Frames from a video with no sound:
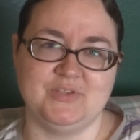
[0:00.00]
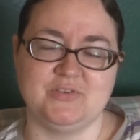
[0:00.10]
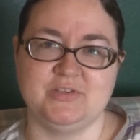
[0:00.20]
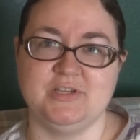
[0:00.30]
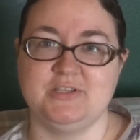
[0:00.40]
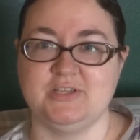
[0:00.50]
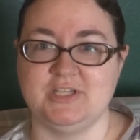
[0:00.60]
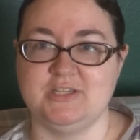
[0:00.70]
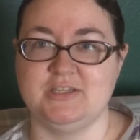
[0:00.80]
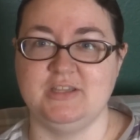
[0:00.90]
so she
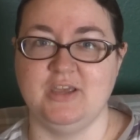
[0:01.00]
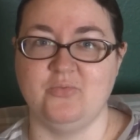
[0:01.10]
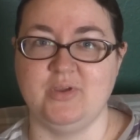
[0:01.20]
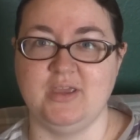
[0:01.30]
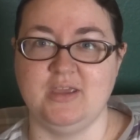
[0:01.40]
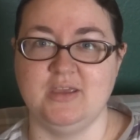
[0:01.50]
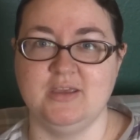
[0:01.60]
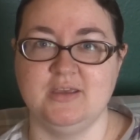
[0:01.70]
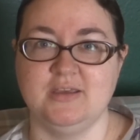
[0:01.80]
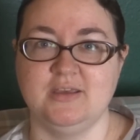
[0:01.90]
suggested that we
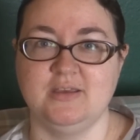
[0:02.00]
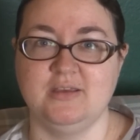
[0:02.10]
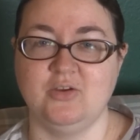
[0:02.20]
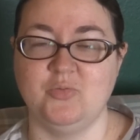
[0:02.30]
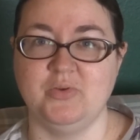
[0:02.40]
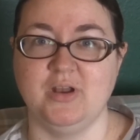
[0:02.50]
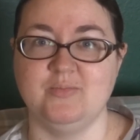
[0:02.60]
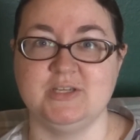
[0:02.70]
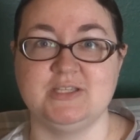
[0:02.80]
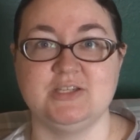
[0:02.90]
open up
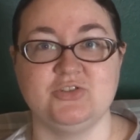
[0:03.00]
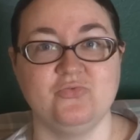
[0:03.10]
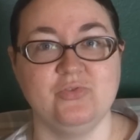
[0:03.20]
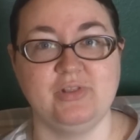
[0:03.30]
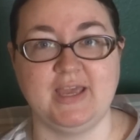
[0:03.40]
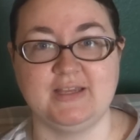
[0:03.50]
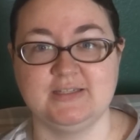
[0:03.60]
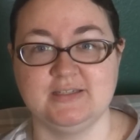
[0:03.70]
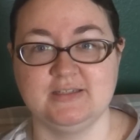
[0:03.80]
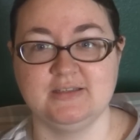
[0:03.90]
Decision
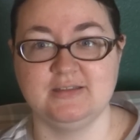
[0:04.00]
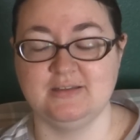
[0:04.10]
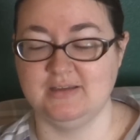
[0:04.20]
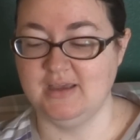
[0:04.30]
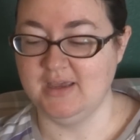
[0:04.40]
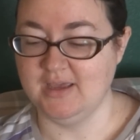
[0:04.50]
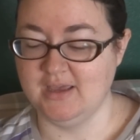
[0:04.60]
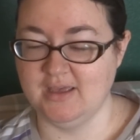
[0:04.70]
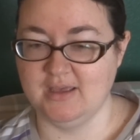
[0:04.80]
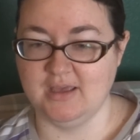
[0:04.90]
Roulette
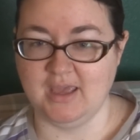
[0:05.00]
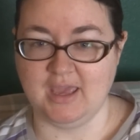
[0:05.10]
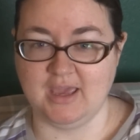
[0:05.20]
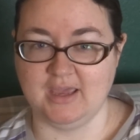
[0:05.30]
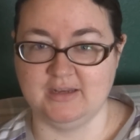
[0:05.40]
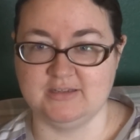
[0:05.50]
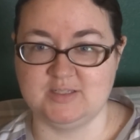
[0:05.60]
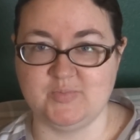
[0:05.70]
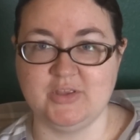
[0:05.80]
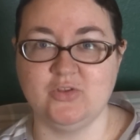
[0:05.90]
and
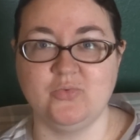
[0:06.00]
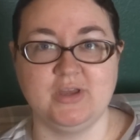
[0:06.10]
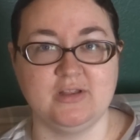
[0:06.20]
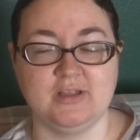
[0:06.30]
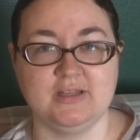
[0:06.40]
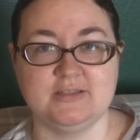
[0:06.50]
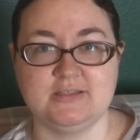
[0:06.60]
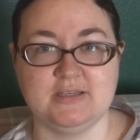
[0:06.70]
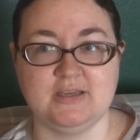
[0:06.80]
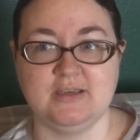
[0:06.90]
spin the wheel and
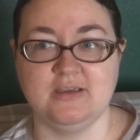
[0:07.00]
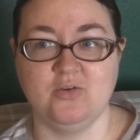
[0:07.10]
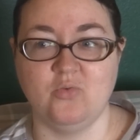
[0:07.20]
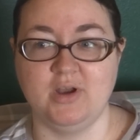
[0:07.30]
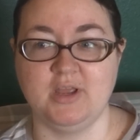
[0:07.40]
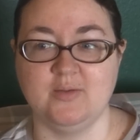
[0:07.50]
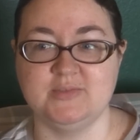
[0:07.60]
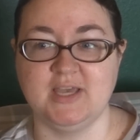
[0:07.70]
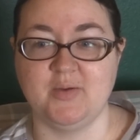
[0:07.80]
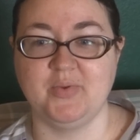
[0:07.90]
see what
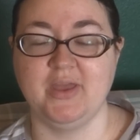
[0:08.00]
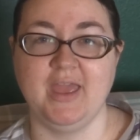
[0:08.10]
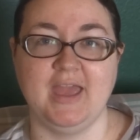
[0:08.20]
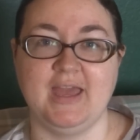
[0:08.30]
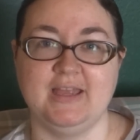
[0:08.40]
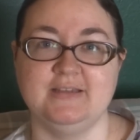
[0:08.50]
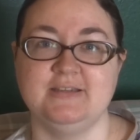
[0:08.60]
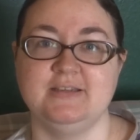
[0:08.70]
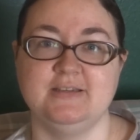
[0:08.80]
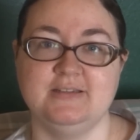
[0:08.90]
comes up. And
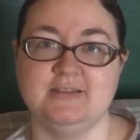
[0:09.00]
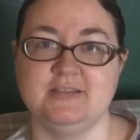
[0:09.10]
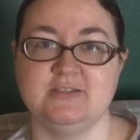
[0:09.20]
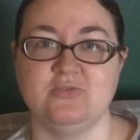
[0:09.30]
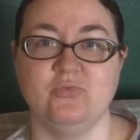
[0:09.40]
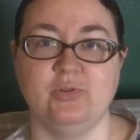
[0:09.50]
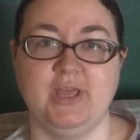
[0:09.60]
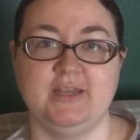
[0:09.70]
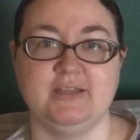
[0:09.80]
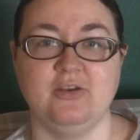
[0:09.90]
Decision
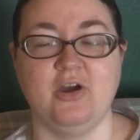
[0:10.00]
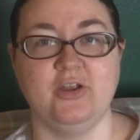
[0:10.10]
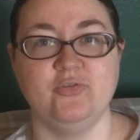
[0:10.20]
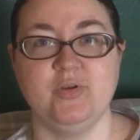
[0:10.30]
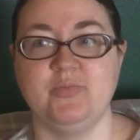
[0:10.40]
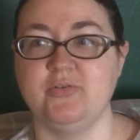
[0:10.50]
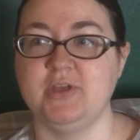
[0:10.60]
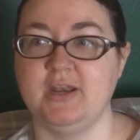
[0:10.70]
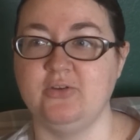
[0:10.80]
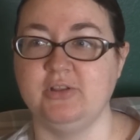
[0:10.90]
Roulette and Audrey both
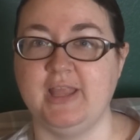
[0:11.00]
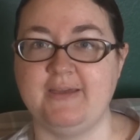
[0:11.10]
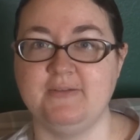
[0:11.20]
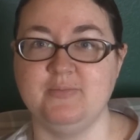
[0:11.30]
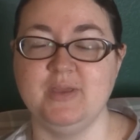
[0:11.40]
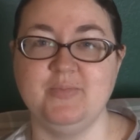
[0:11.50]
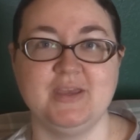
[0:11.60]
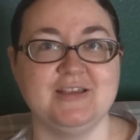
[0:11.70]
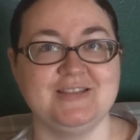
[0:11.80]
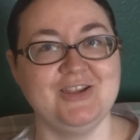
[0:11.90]
had a good laugh at me
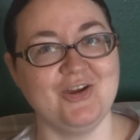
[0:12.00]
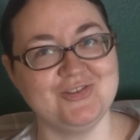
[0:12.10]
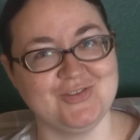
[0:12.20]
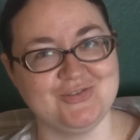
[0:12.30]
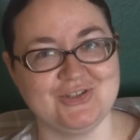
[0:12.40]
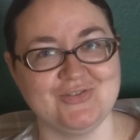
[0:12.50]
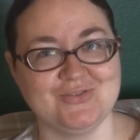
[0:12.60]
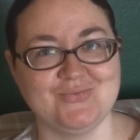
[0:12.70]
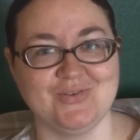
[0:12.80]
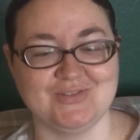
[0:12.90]
because it also
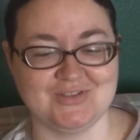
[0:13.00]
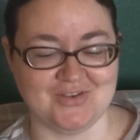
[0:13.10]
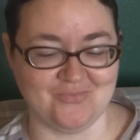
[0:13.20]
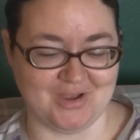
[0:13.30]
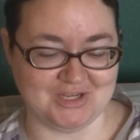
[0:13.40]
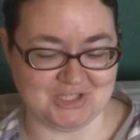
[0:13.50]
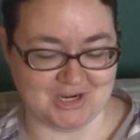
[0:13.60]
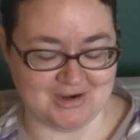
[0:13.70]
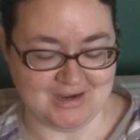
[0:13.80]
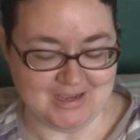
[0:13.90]
chose Roses on White
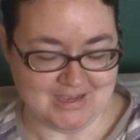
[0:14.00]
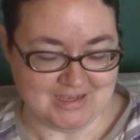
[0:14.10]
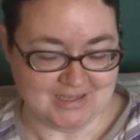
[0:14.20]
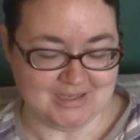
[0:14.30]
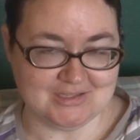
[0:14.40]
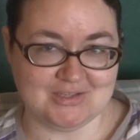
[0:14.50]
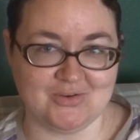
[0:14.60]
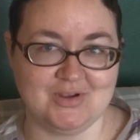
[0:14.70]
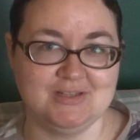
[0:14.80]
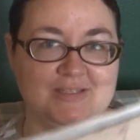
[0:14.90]
Chair. So on